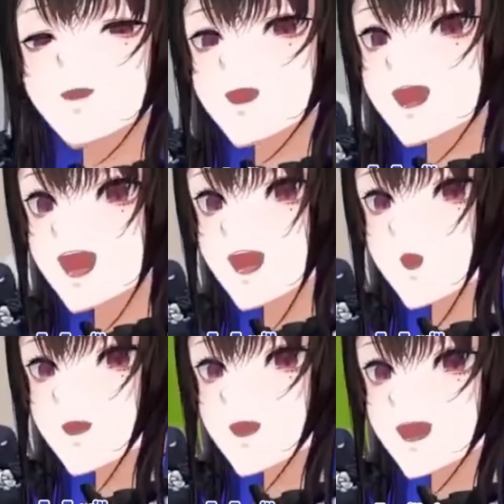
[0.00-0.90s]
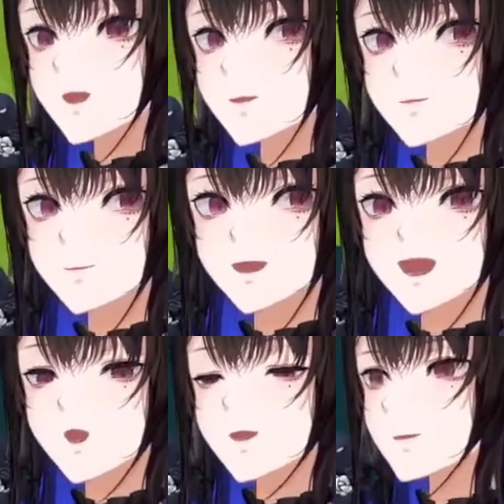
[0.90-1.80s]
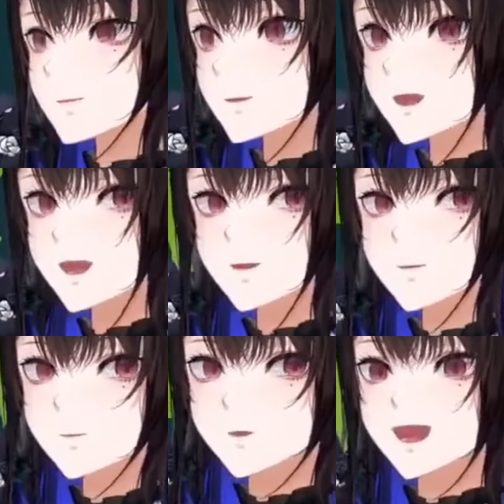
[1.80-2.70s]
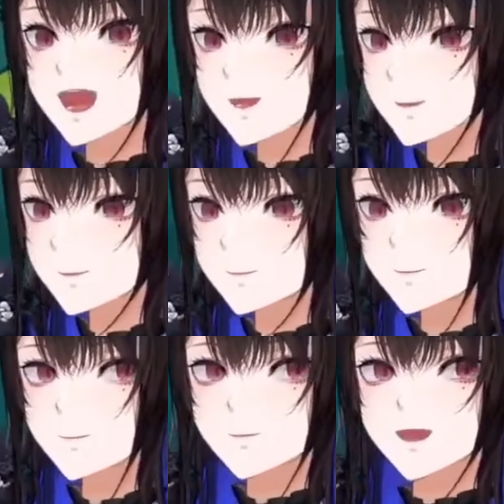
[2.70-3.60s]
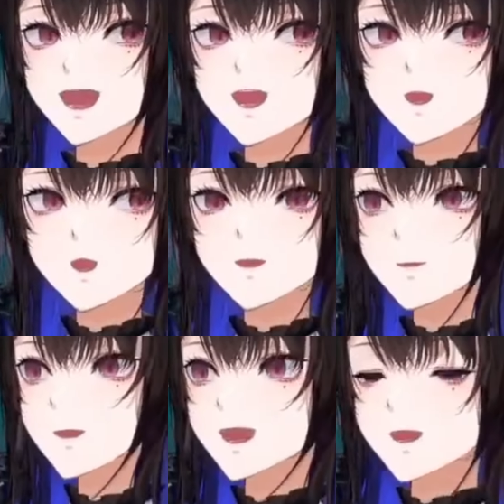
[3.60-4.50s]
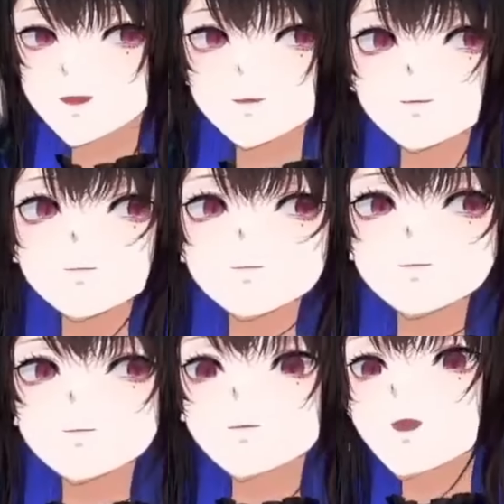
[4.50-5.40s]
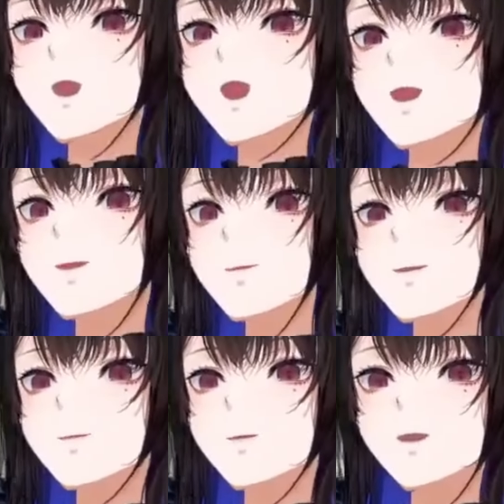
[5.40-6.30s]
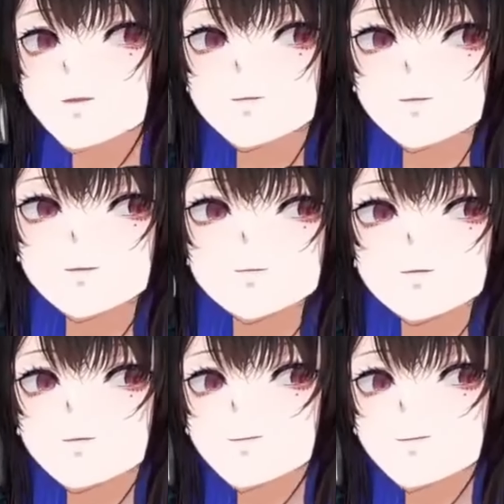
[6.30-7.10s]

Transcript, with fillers: I, I will- I will- I will not rest until I put my pinky finger in Mococo's exposed belly button.